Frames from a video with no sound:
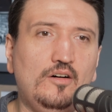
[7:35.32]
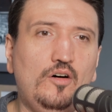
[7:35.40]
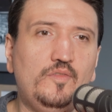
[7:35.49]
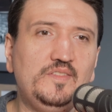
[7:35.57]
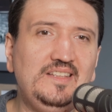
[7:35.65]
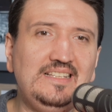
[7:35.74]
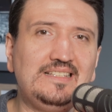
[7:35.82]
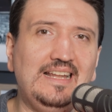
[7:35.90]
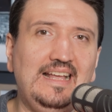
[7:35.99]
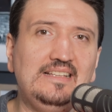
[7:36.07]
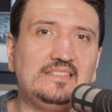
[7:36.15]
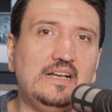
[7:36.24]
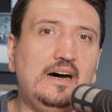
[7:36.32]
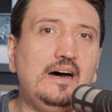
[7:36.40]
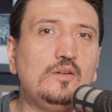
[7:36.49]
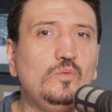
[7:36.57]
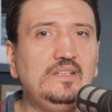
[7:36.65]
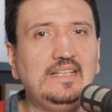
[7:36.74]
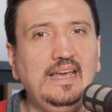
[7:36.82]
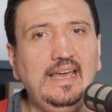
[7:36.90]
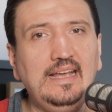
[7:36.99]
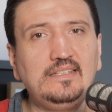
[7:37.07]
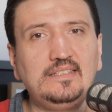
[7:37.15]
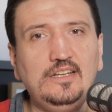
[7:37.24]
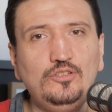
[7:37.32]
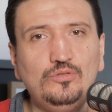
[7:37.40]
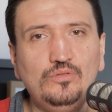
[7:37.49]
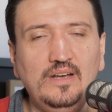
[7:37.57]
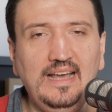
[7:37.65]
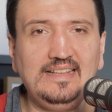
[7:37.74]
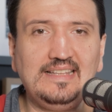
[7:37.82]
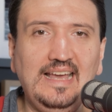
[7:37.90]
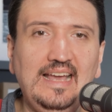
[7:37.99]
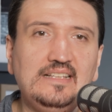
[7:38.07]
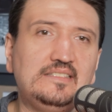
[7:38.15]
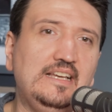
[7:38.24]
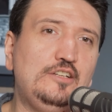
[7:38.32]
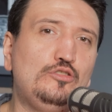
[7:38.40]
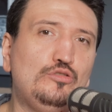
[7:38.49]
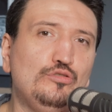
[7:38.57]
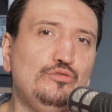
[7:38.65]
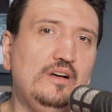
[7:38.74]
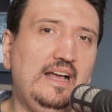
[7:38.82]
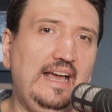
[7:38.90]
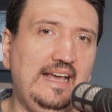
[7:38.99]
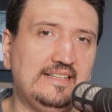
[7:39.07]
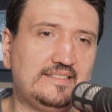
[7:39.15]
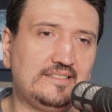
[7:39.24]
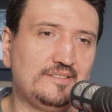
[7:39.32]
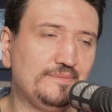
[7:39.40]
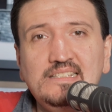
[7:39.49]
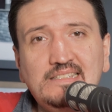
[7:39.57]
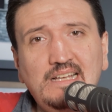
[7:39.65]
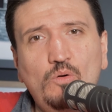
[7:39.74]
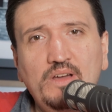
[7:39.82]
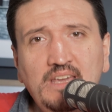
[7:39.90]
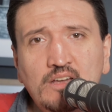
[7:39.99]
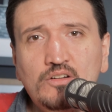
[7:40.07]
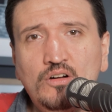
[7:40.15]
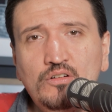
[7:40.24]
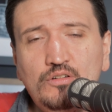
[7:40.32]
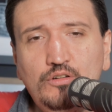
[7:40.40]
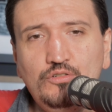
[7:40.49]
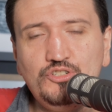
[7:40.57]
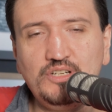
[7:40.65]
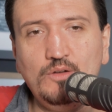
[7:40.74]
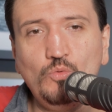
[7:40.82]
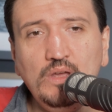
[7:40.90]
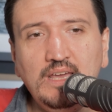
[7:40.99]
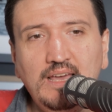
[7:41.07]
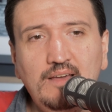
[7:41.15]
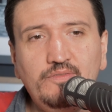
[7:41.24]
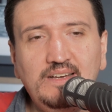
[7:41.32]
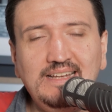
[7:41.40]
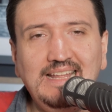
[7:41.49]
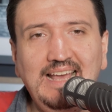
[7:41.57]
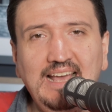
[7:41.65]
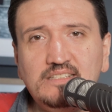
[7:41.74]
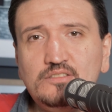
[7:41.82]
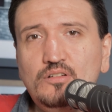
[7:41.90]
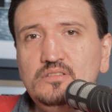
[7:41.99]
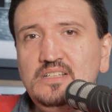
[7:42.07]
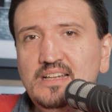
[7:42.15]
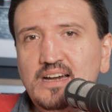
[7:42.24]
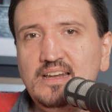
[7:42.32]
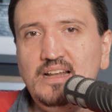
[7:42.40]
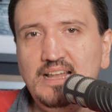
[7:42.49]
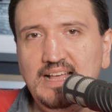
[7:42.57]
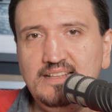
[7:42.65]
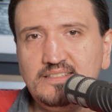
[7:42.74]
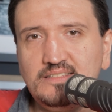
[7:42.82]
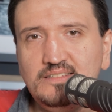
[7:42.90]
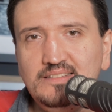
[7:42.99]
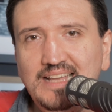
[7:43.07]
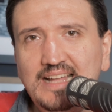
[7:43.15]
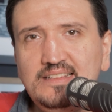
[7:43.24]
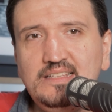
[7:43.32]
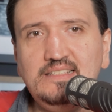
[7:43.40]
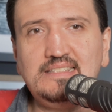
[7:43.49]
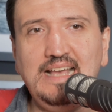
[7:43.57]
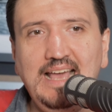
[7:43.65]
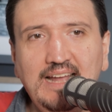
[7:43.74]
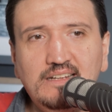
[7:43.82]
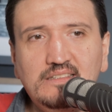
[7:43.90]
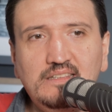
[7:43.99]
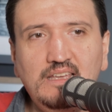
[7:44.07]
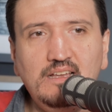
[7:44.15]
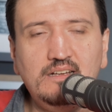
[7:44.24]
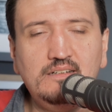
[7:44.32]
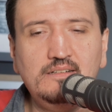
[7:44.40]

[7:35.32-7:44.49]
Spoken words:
of this lens are with XH2 and XH2S. So in conclusion, we have an extraordinary lens that is acting